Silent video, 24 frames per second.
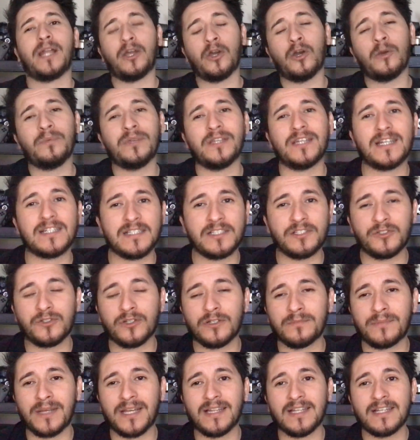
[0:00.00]
But I hope you guys
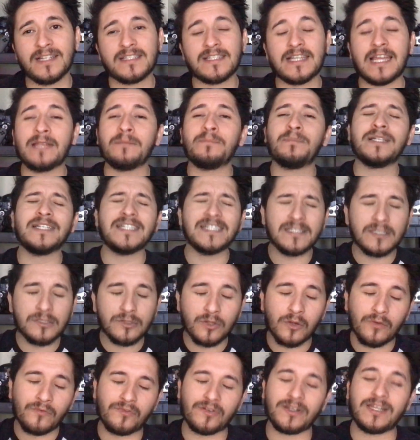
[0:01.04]
enjoyed my list, and
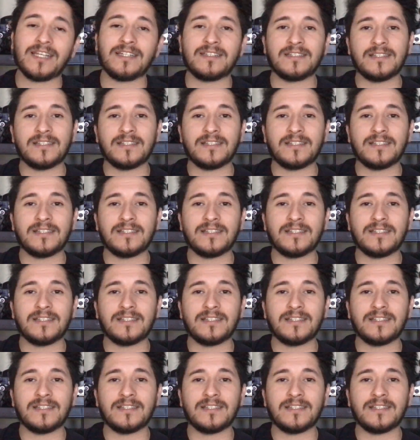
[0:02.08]
please don't